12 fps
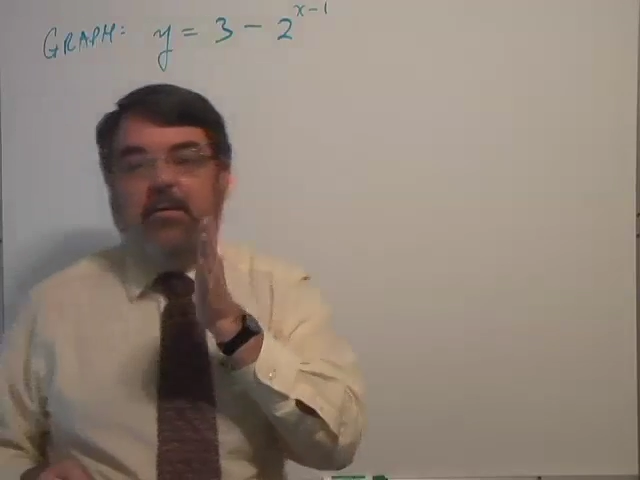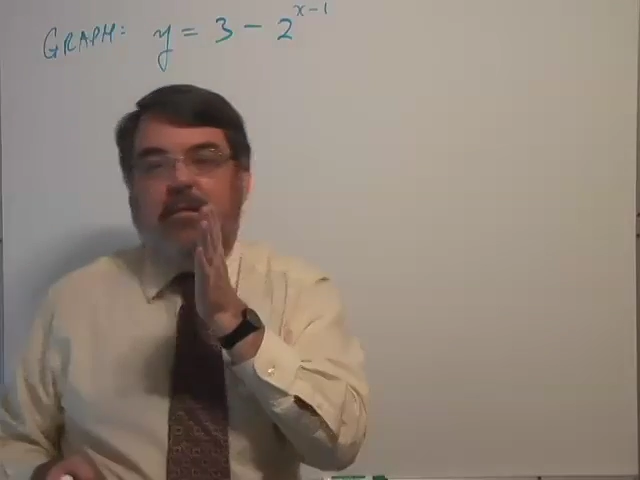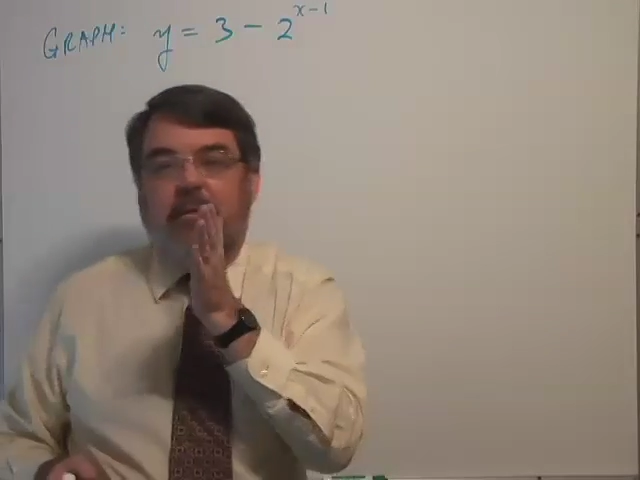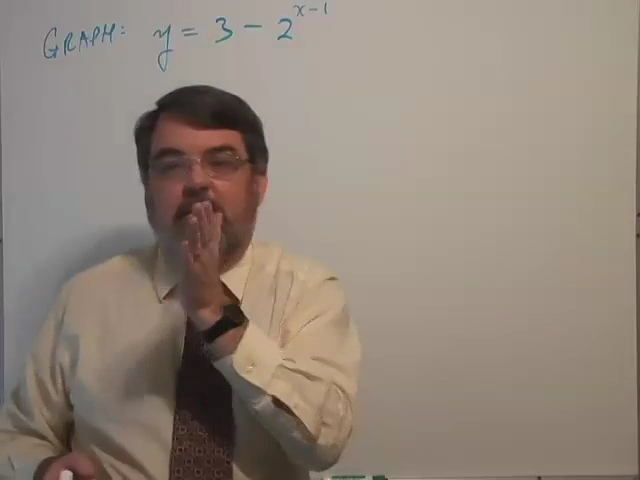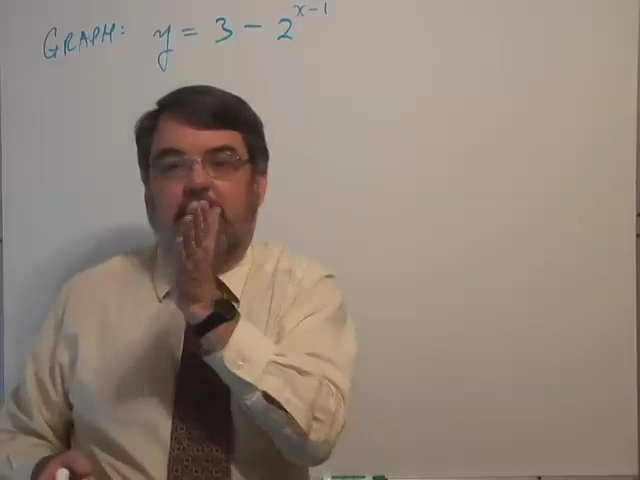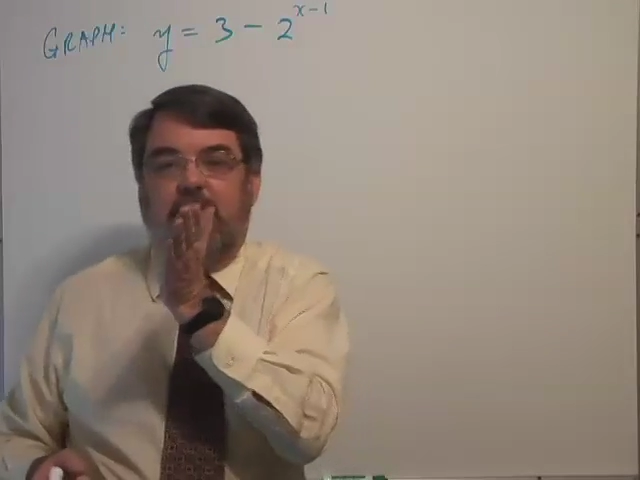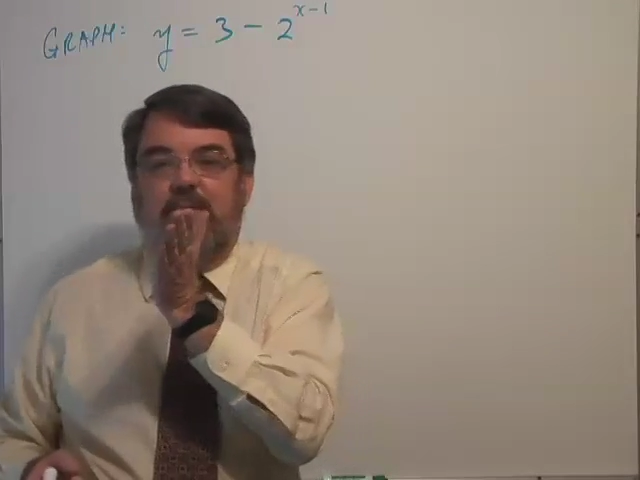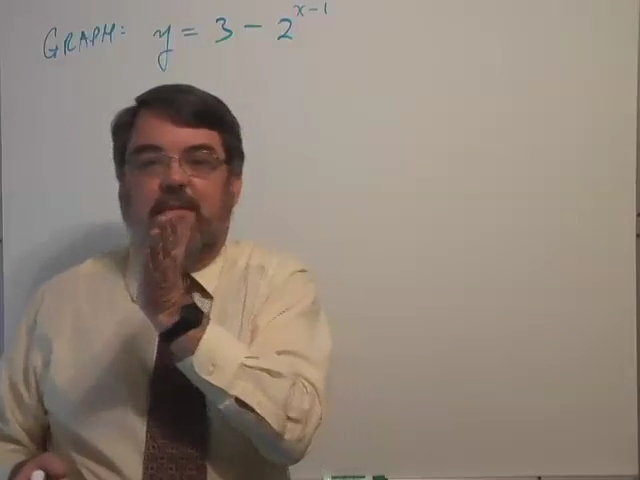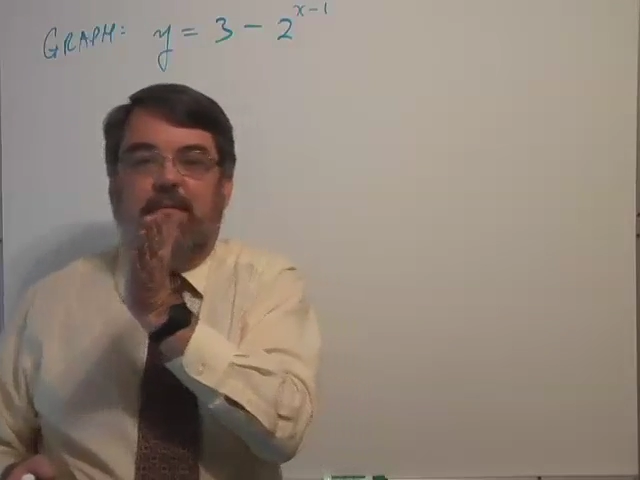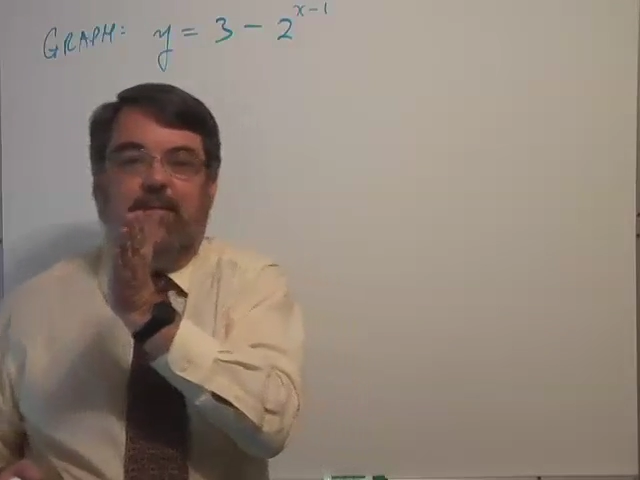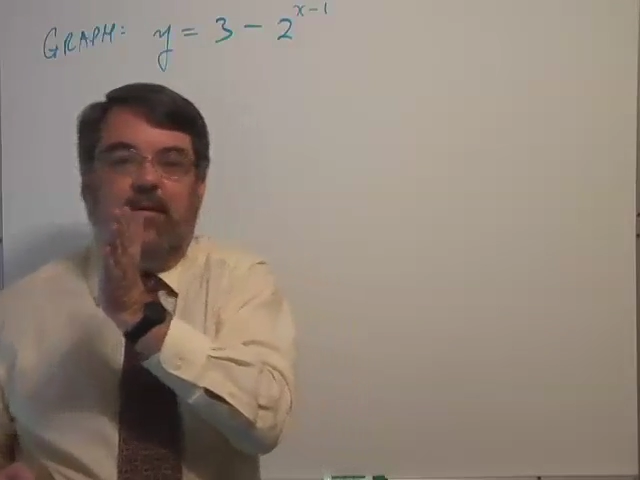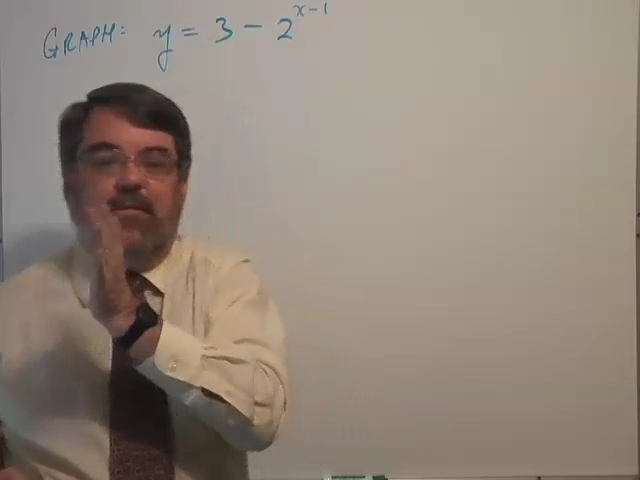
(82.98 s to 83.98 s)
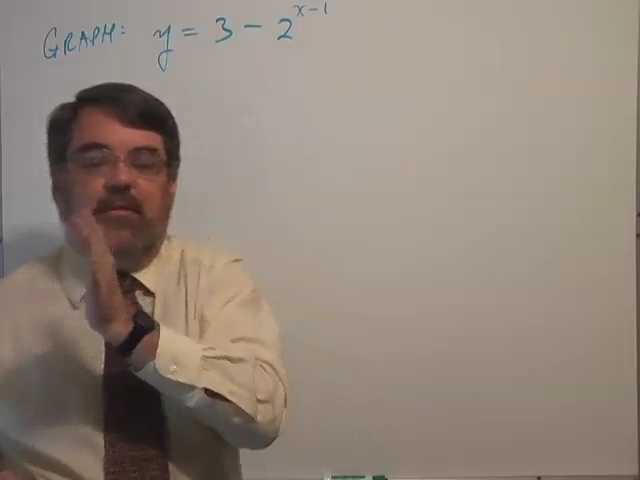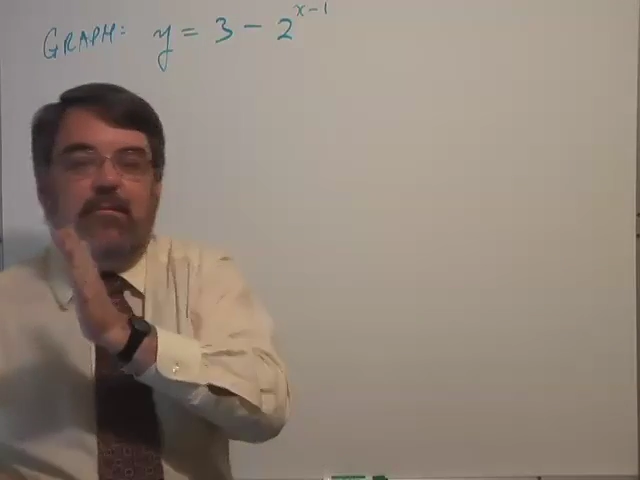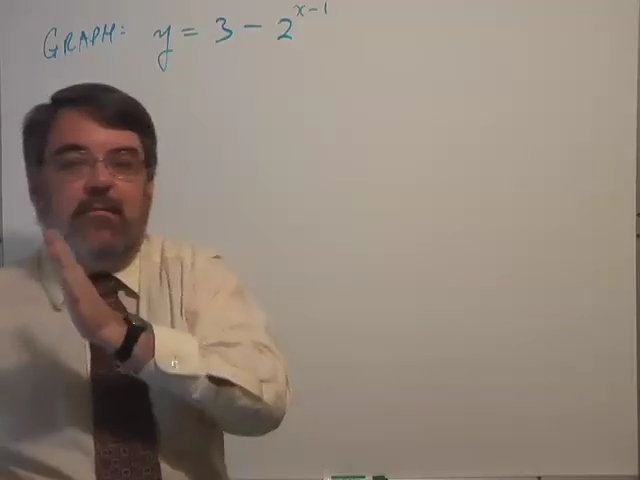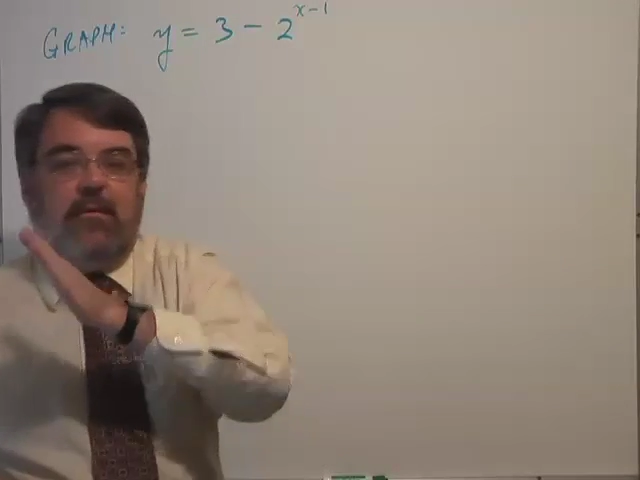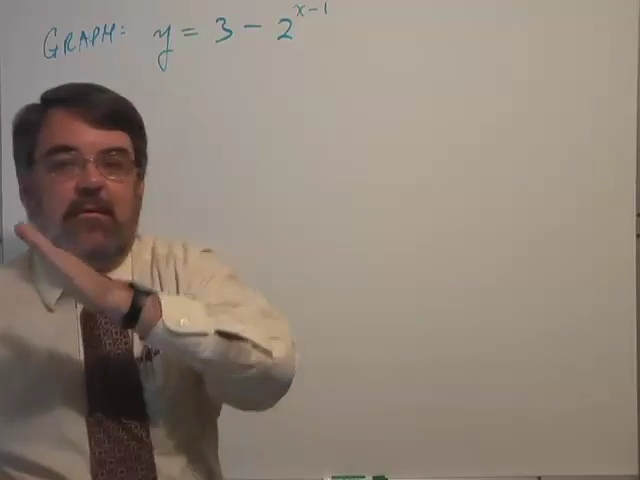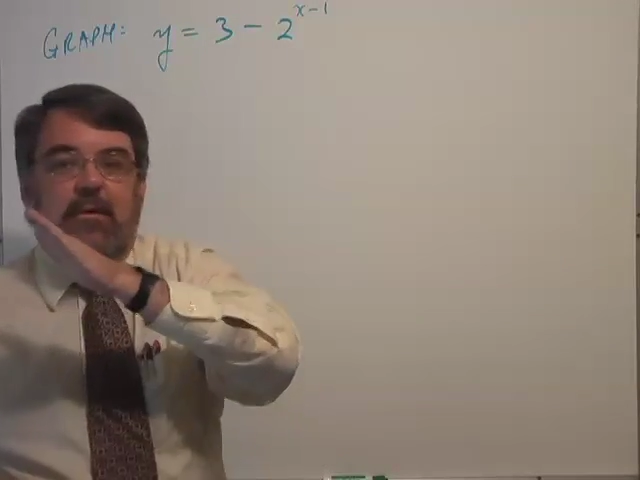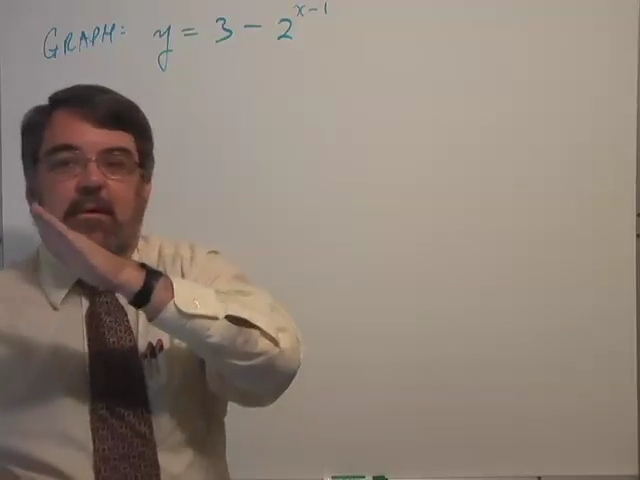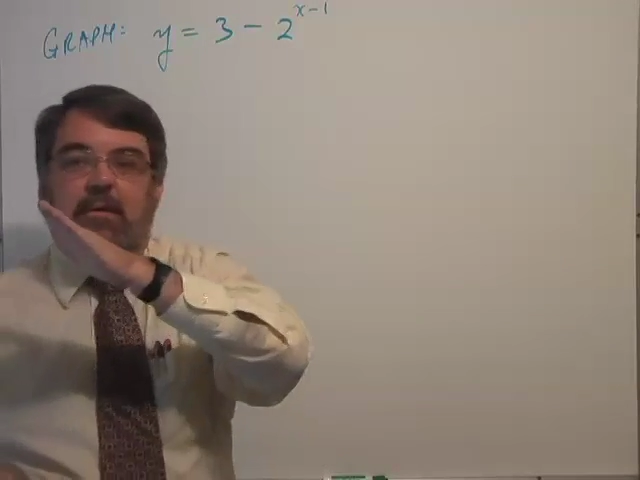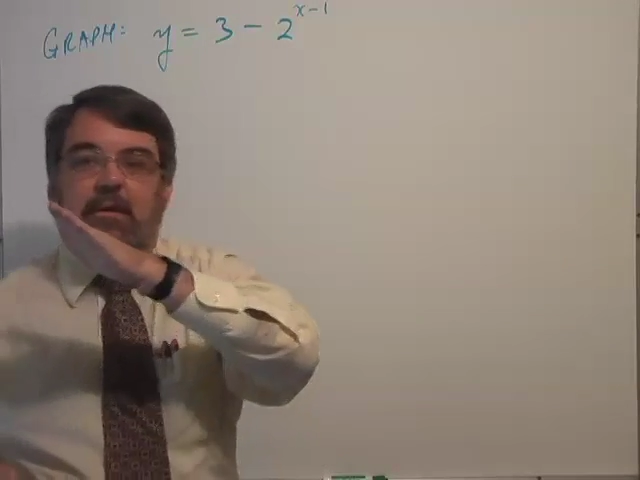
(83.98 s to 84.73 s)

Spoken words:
in other words, the function will